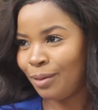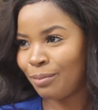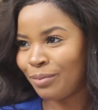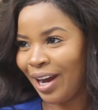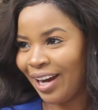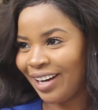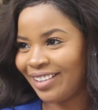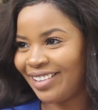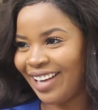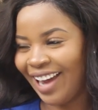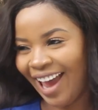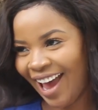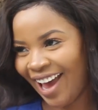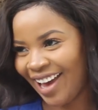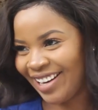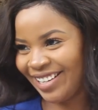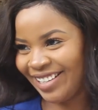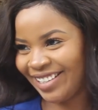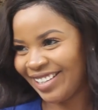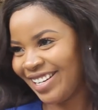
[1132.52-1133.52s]
my
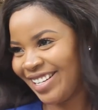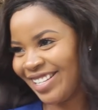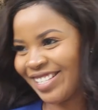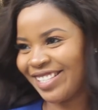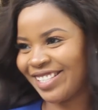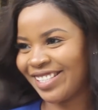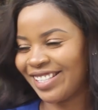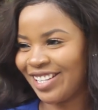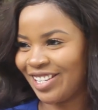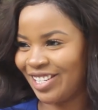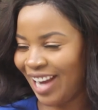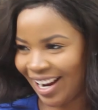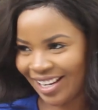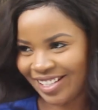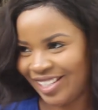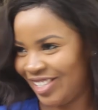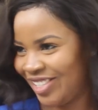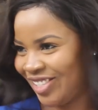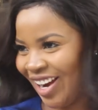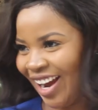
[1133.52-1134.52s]
dad is a
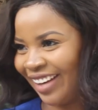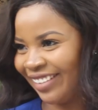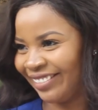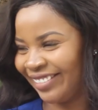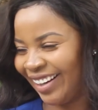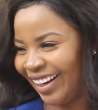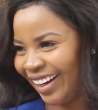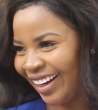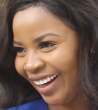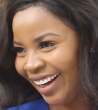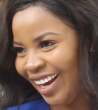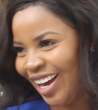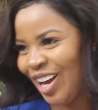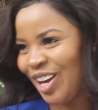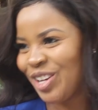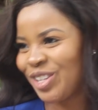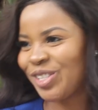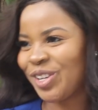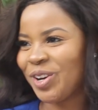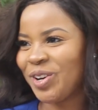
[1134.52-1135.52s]
taxi driver.
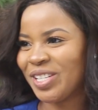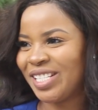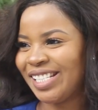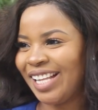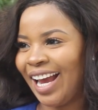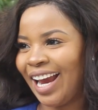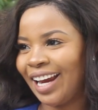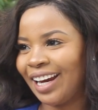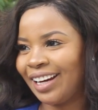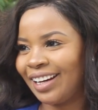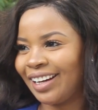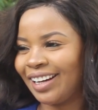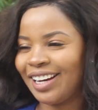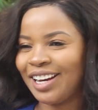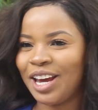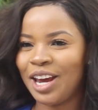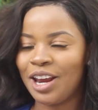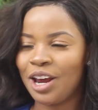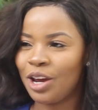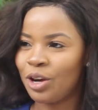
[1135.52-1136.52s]
So it's like,
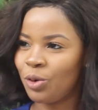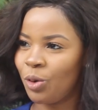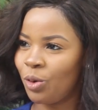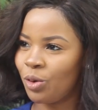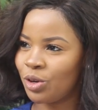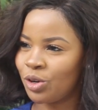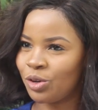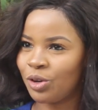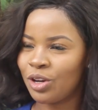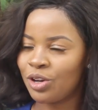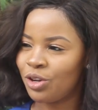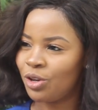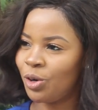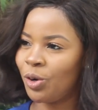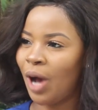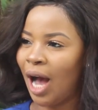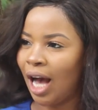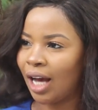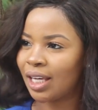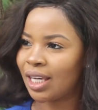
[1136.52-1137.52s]
it, you know, you know
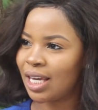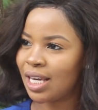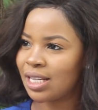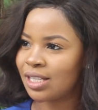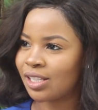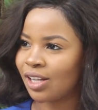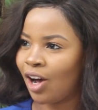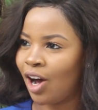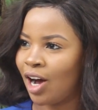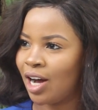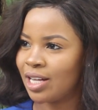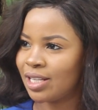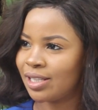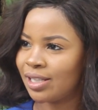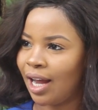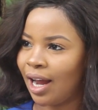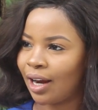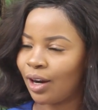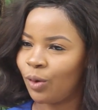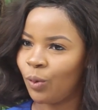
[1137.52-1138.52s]
how kids are.
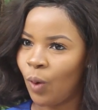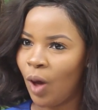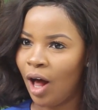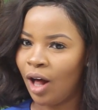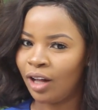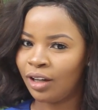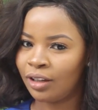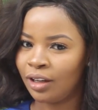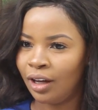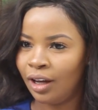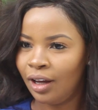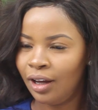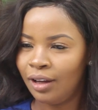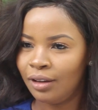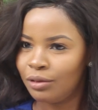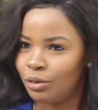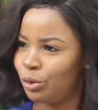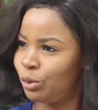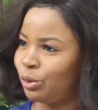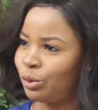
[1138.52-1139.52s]
It's like, well,
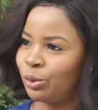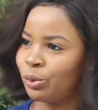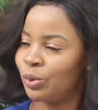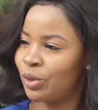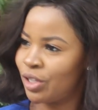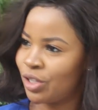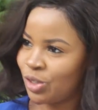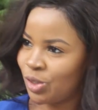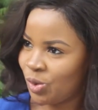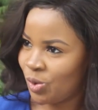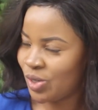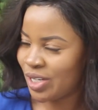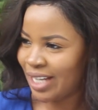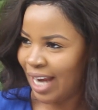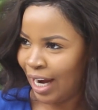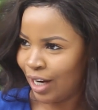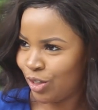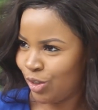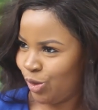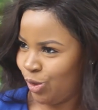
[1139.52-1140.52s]
ooh, what does your
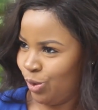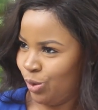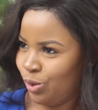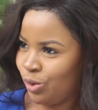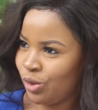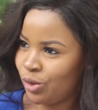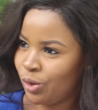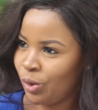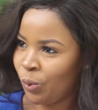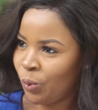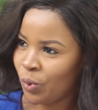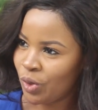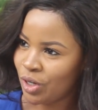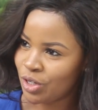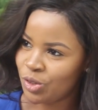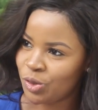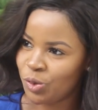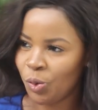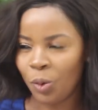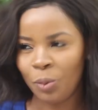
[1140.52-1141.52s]
dad do? You know, what
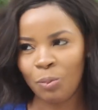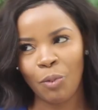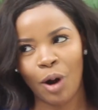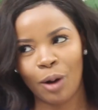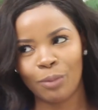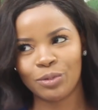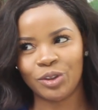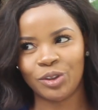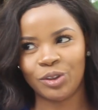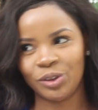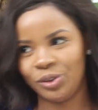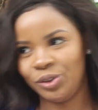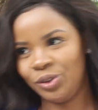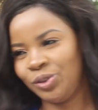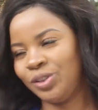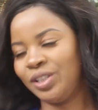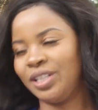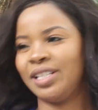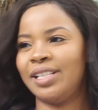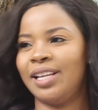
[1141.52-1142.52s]
does your mom
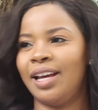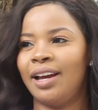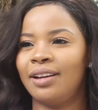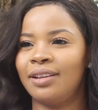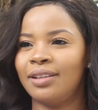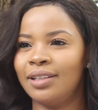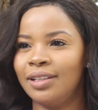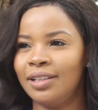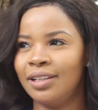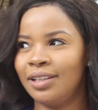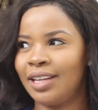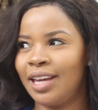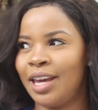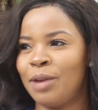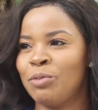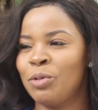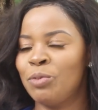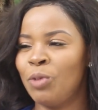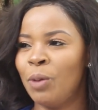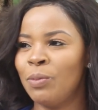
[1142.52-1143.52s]
do? And it's like, oh, okay,
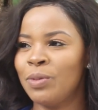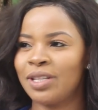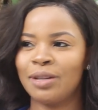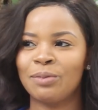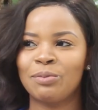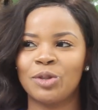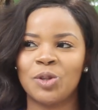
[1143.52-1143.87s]
my mom is in